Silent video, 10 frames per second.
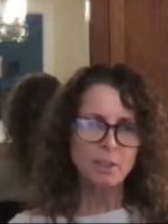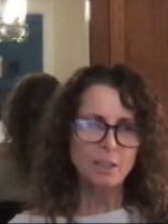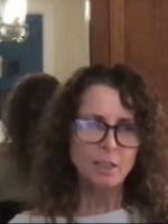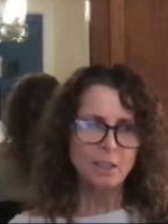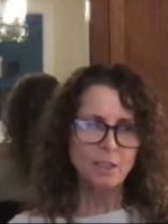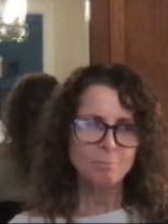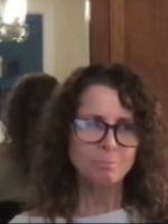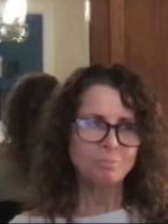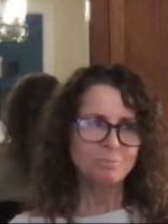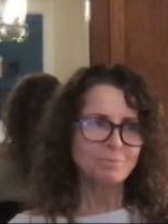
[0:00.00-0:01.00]

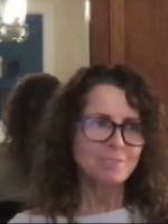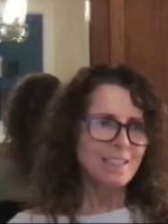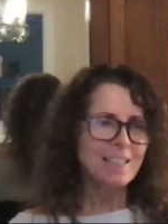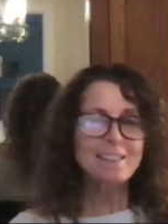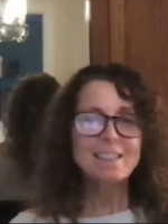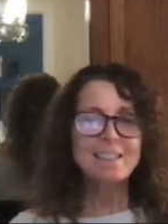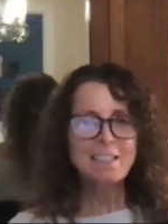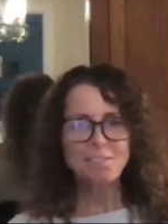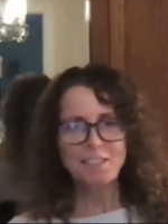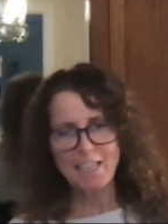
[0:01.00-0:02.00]
um,
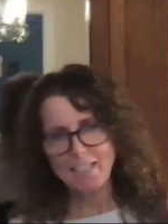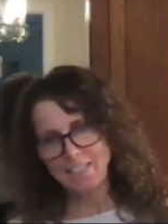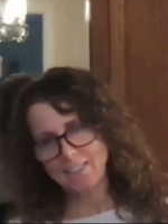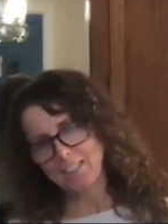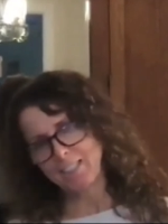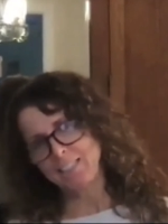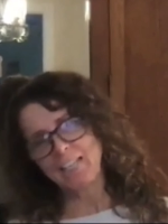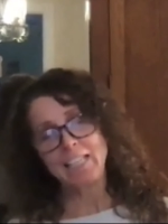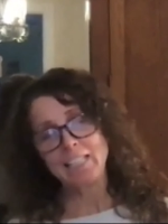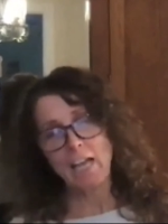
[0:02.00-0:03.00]
alleviate it.
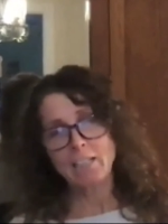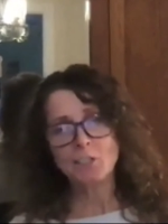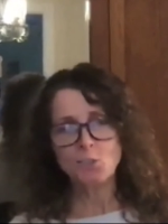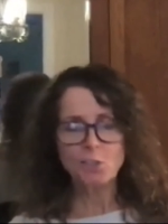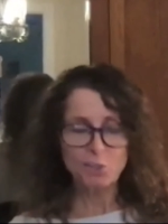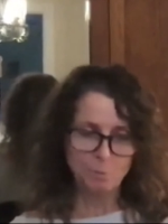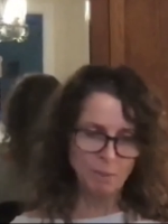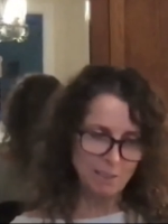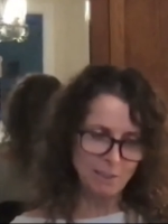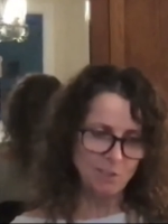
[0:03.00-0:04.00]
And, and this is
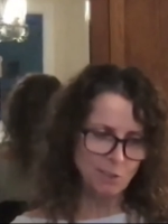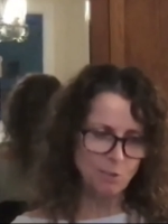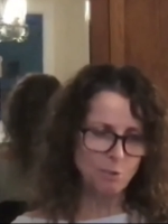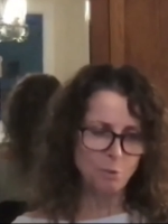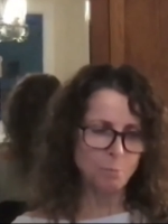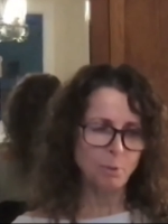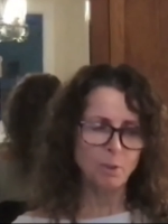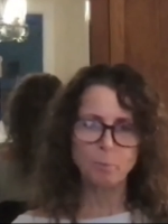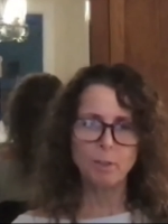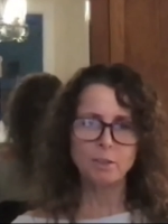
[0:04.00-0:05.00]
something that sits in your
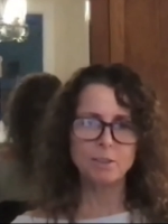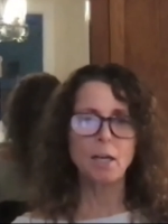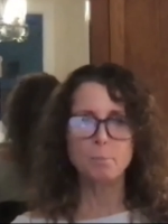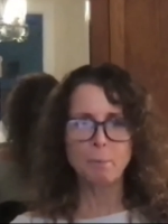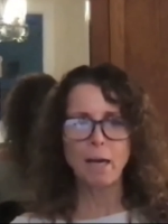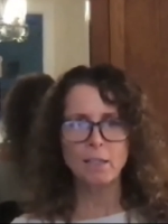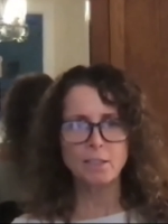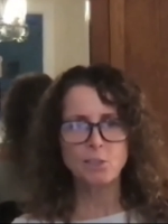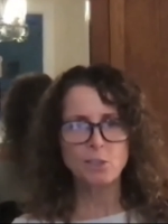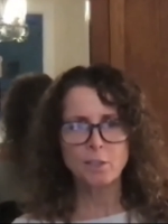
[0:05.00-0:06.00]
ballpark, not
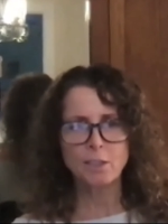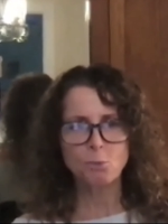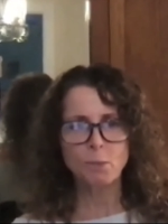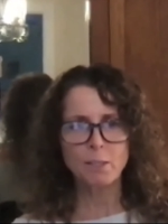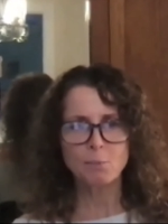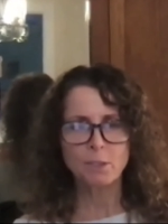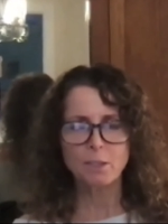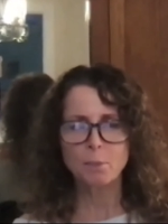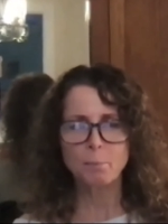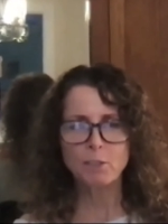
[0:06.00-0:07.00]
mine. So that's why I
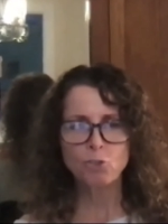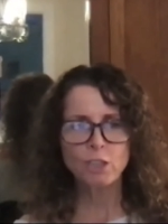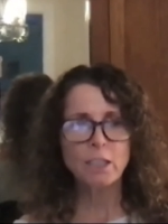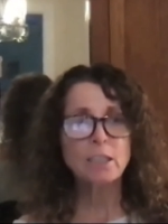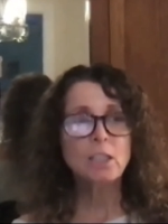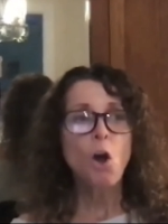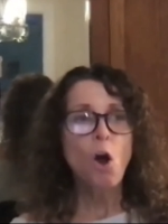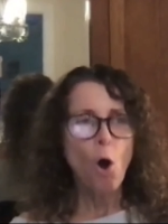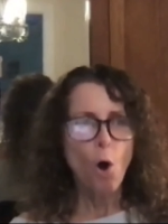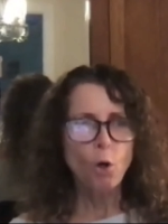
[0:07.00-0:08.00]
wanted to mention it.
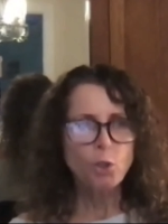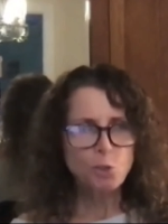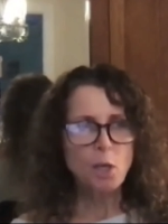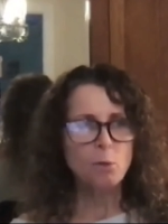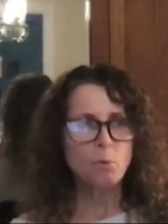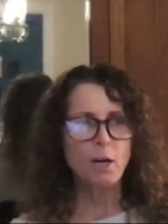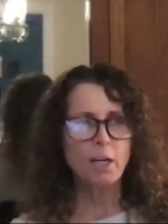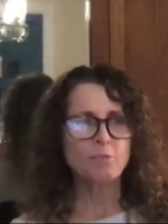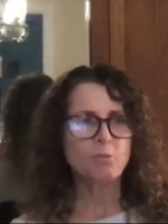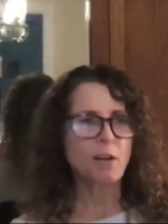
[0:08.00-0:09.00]
Also,
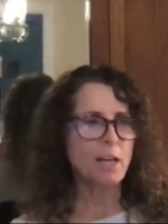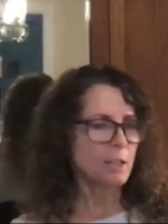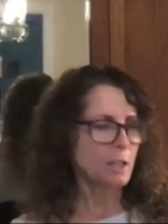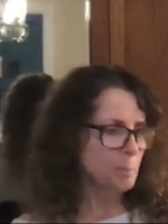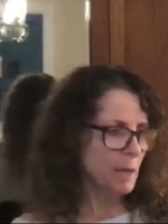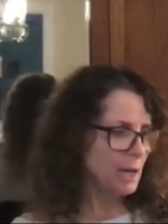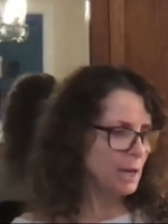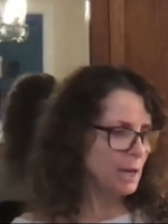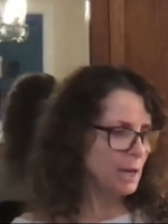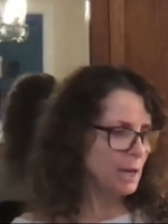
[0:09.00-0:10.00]
I've read
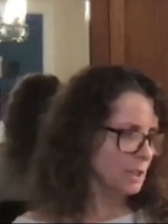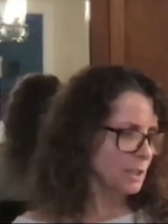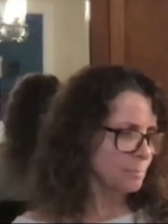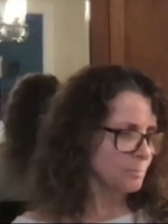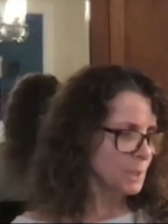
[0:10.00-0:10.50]
about um,